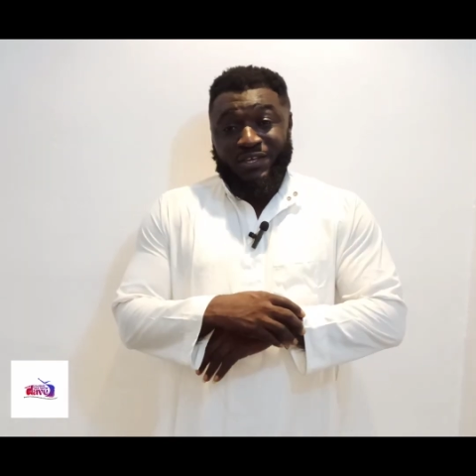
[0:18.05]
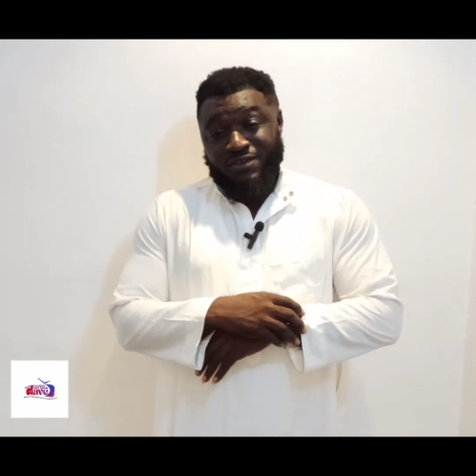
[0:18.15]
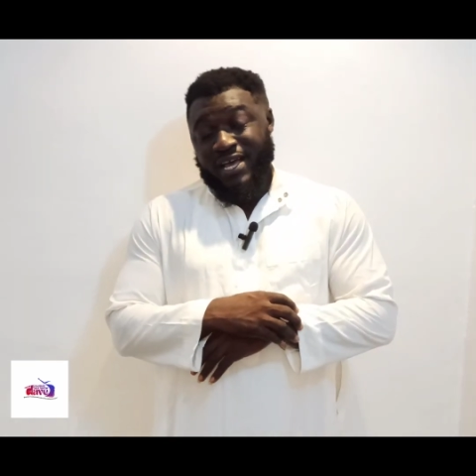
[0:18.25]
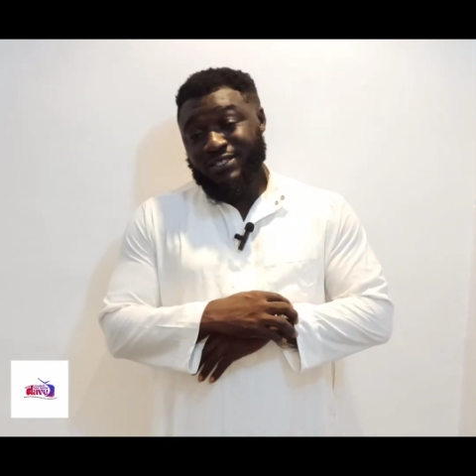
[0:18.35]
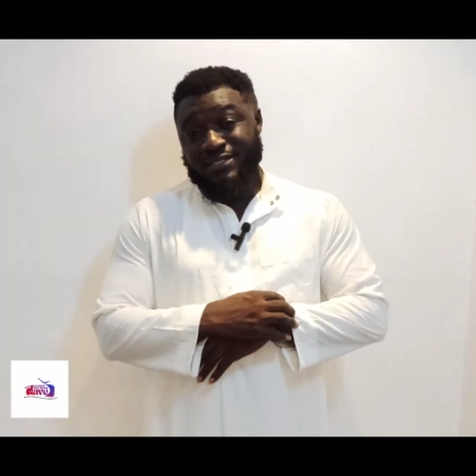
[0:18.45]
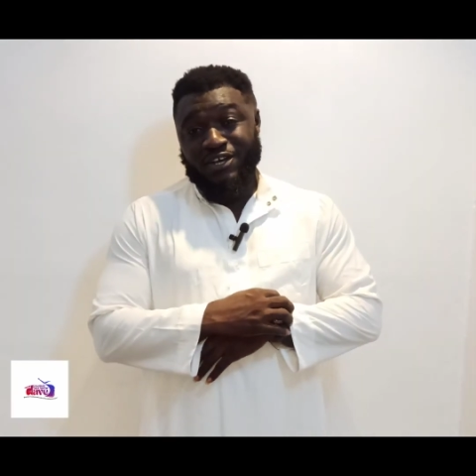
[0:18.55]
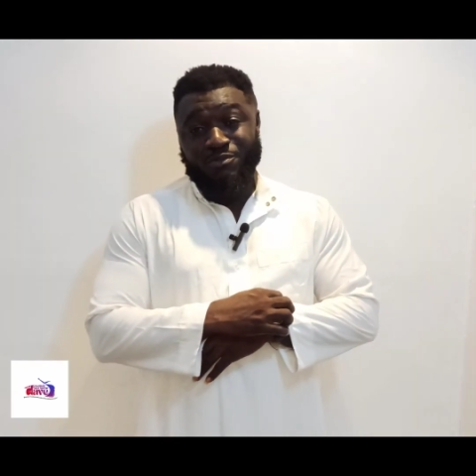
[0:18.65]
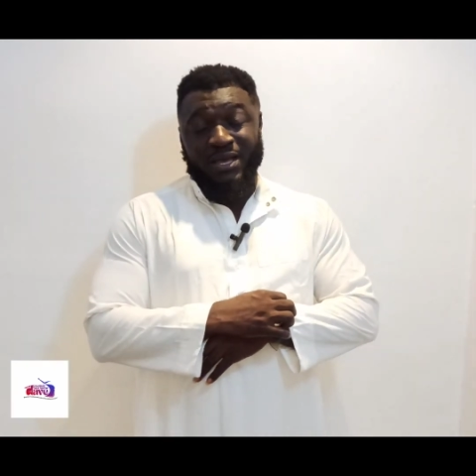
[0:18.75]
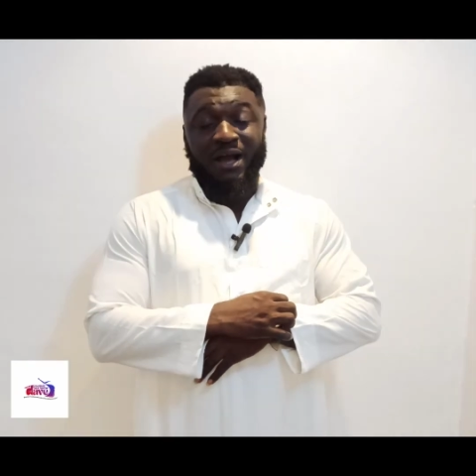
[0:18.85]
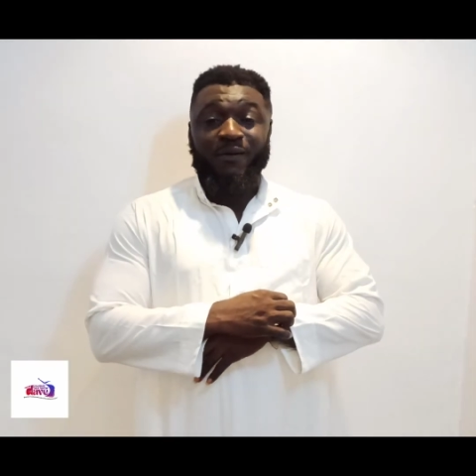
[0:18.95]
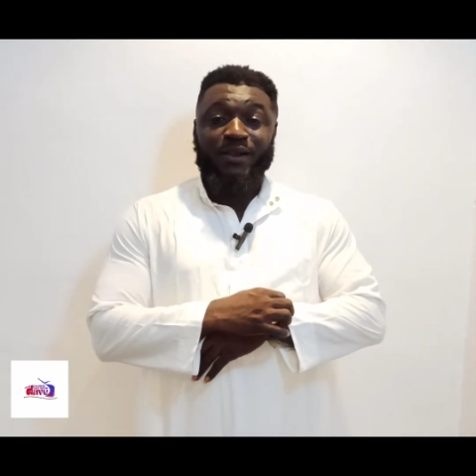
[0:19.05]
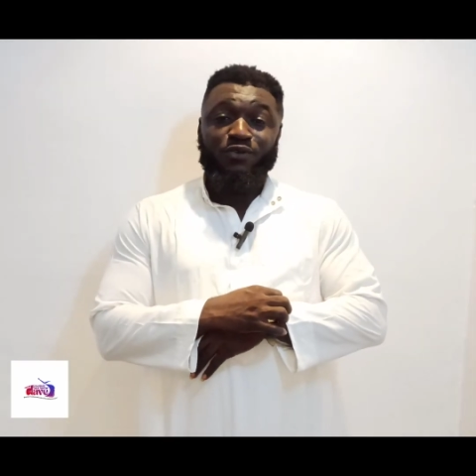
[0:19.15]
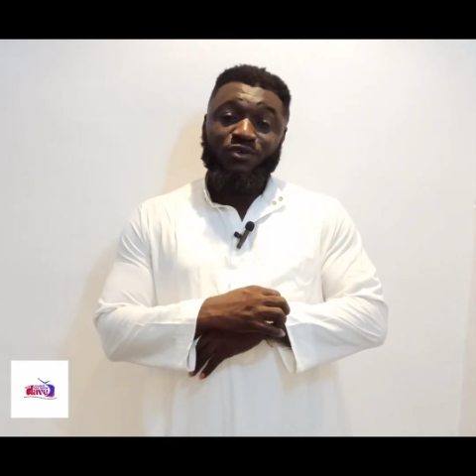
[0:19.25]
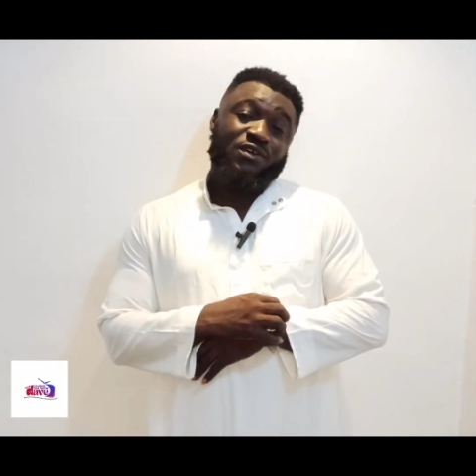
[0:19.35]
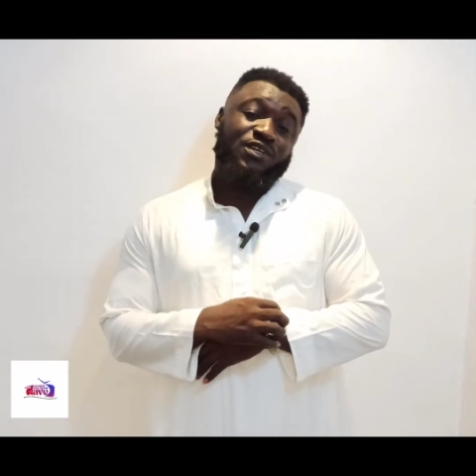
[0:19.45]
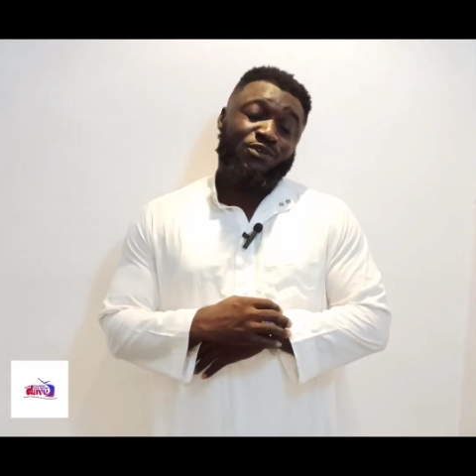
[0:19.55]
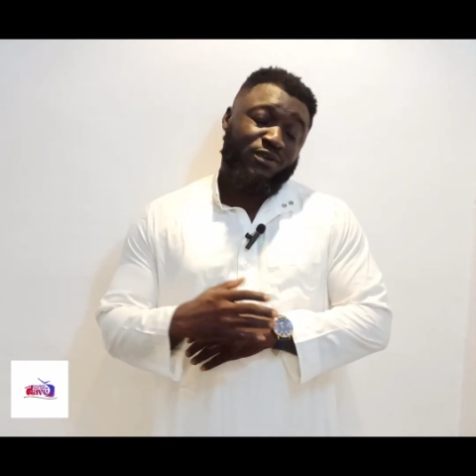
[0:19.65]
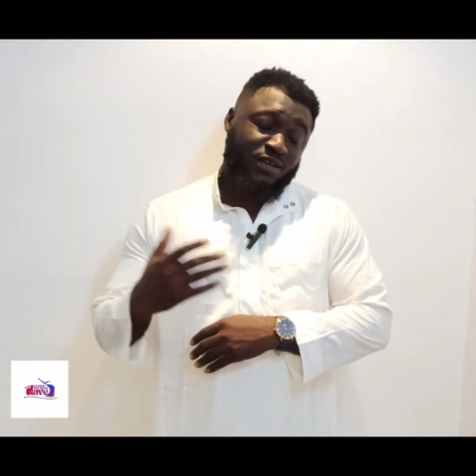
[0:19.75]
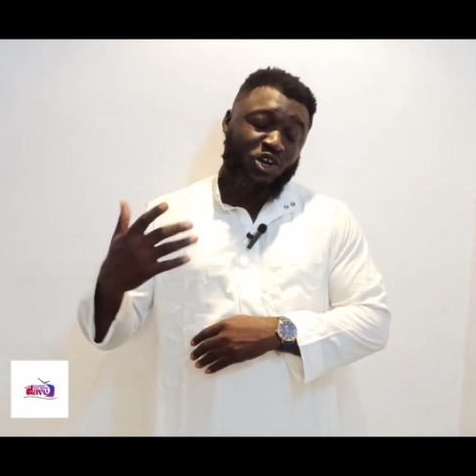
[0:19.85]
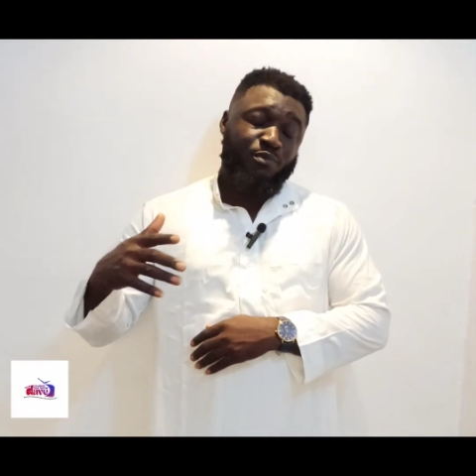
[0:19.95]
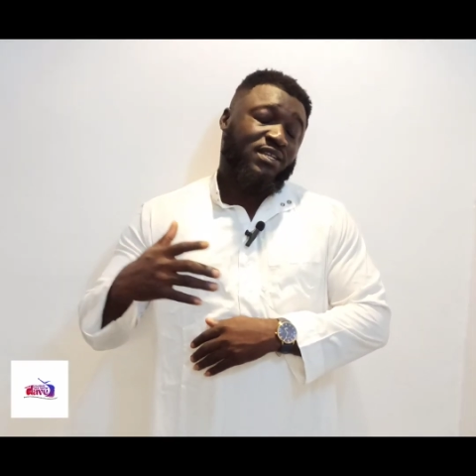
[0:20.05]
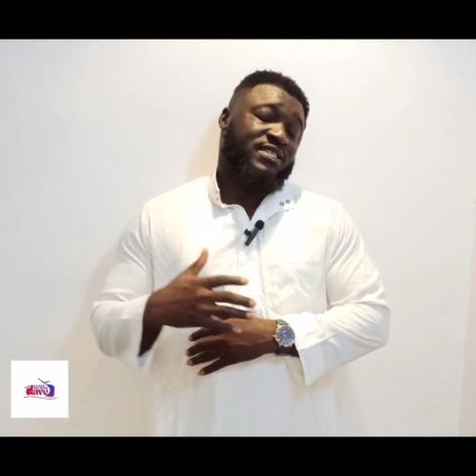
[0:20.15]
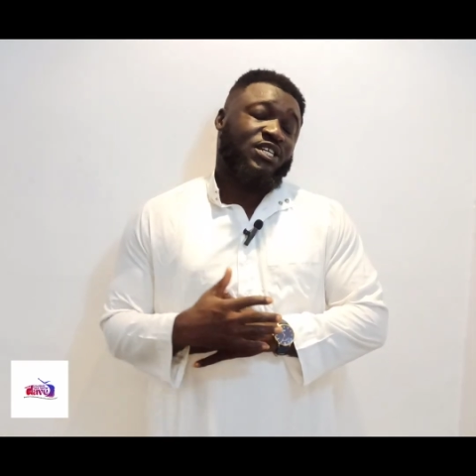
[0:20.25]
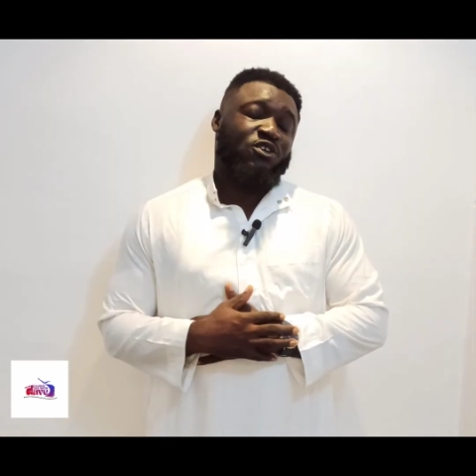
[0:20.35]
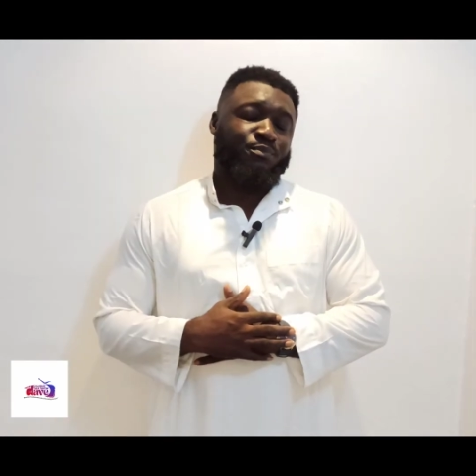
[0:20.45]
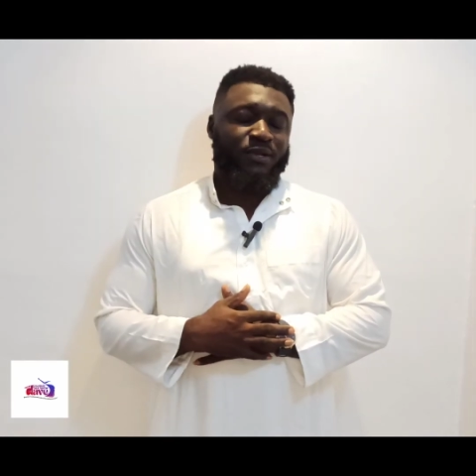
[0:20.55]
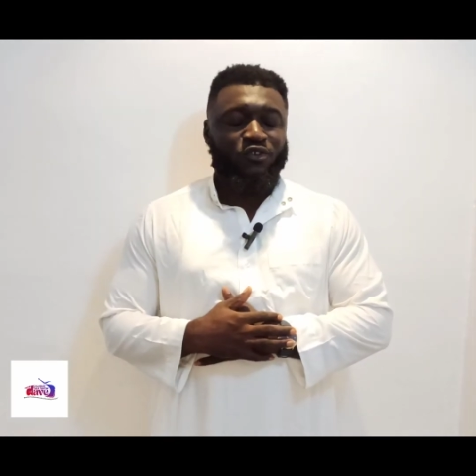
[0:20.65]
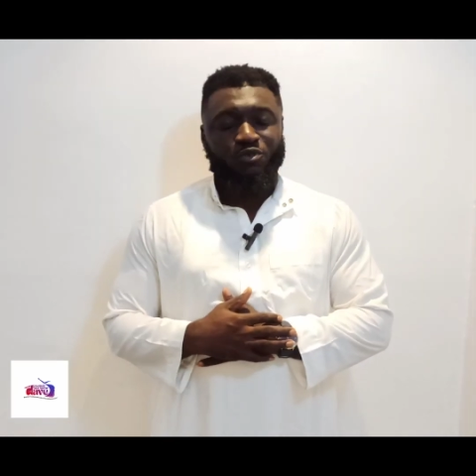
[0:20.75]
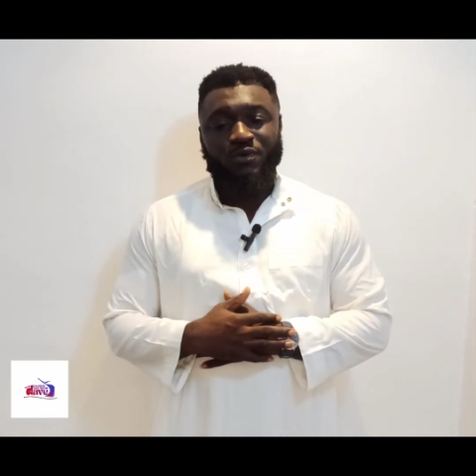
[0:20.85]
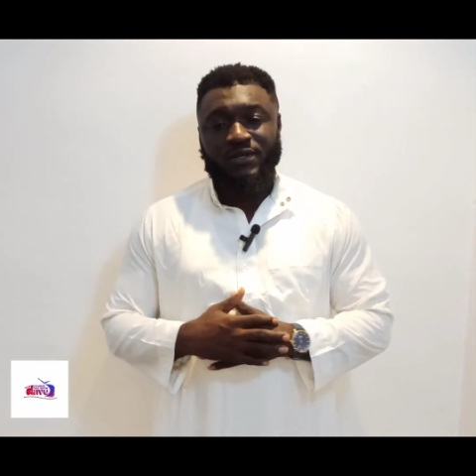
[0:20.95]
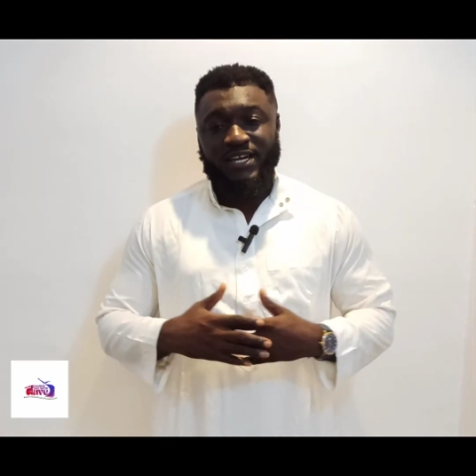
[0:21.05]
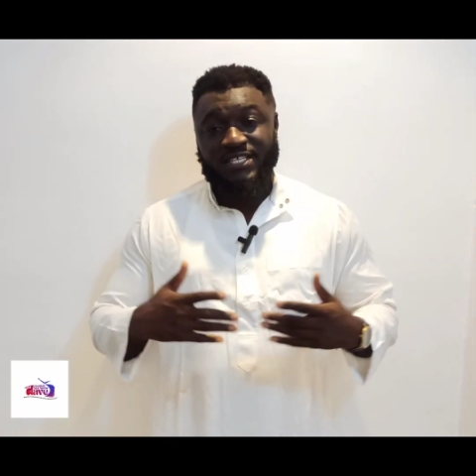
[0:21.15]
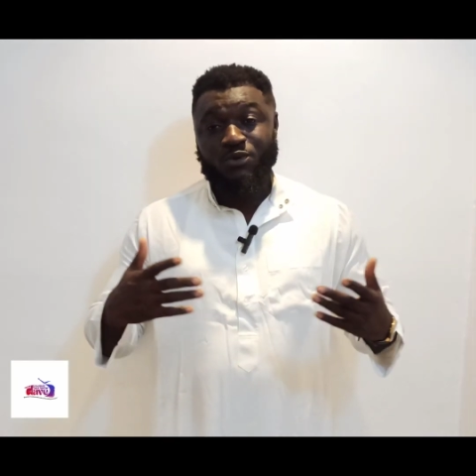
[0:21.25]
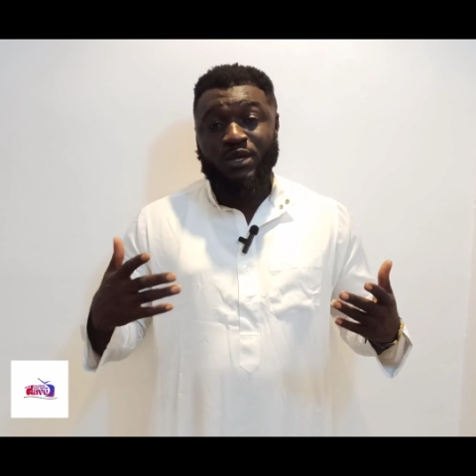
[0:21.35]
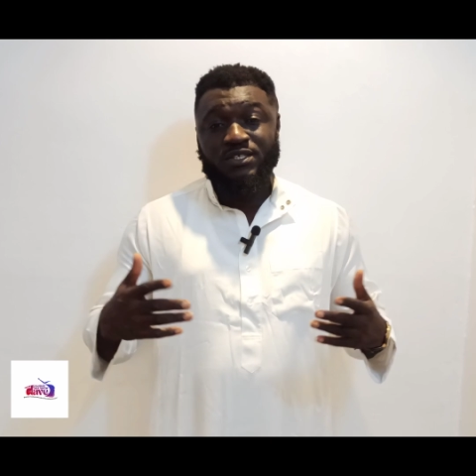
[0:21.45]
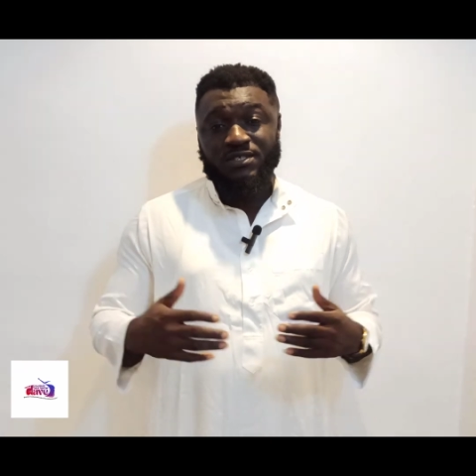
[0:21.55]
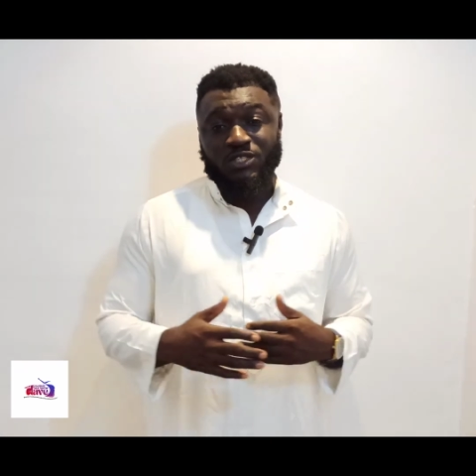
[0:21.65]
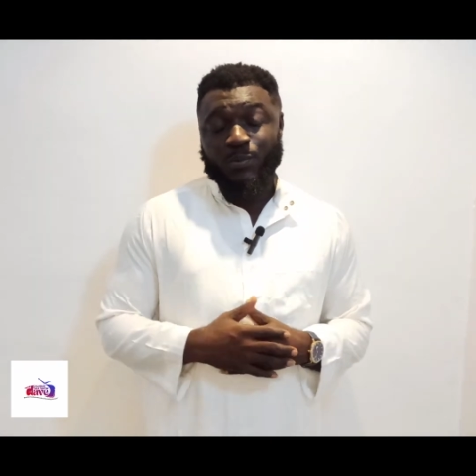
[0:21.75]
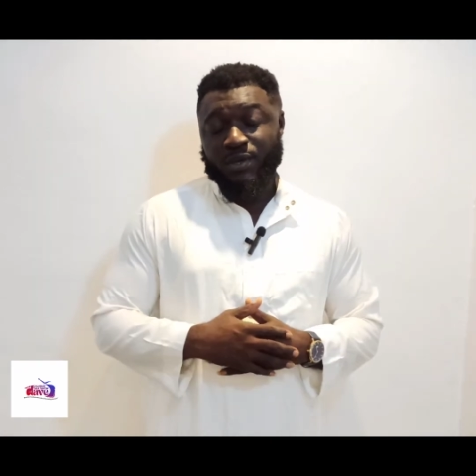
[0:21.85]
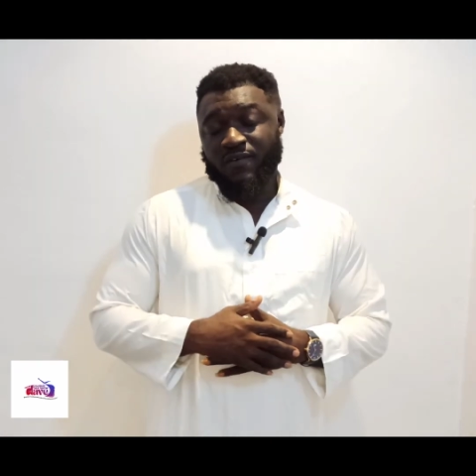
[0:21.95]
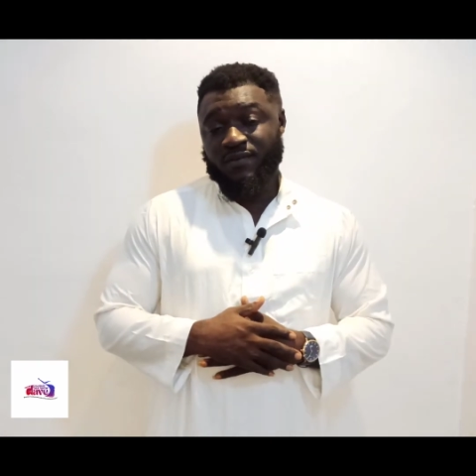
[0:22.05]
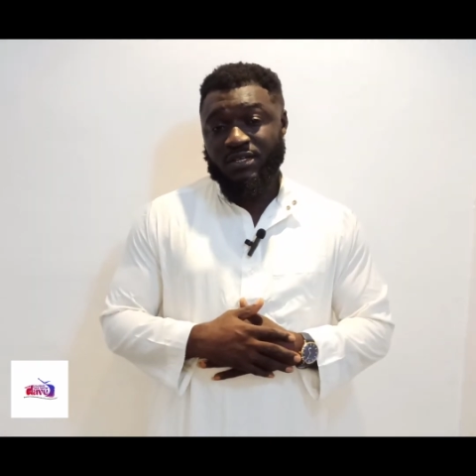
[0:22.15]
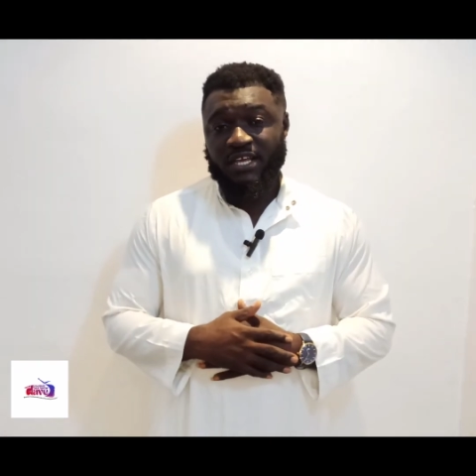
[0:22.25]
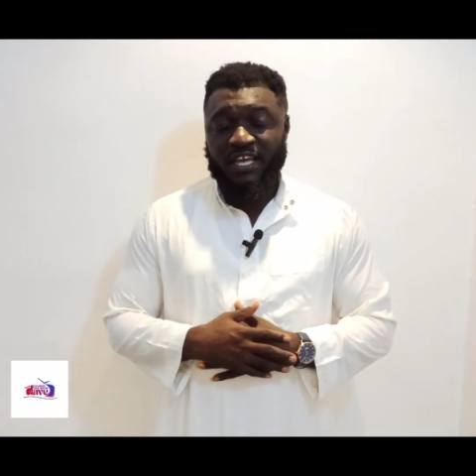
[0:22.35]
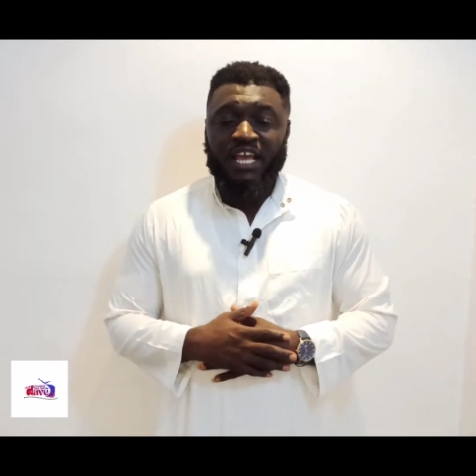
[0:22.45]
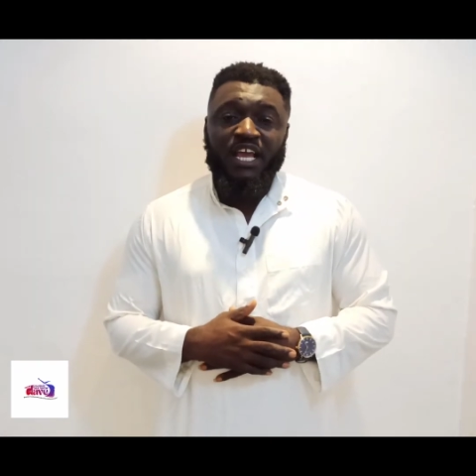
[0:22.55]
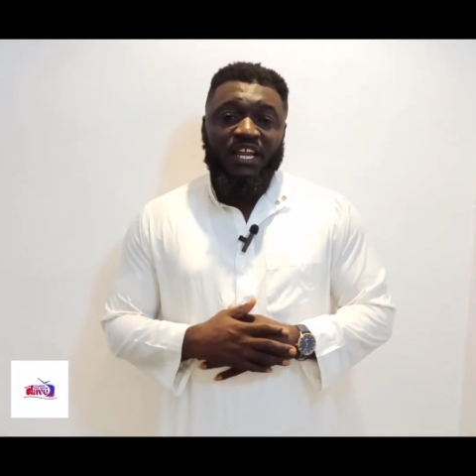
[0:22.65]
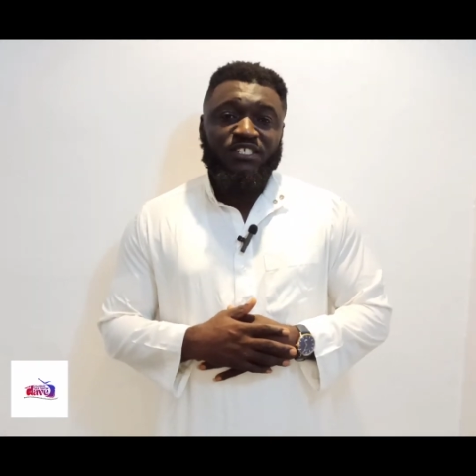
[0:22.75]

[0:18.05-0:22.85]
You guys should tell me how I look, in the comment section below. But let's go into the topic of the day.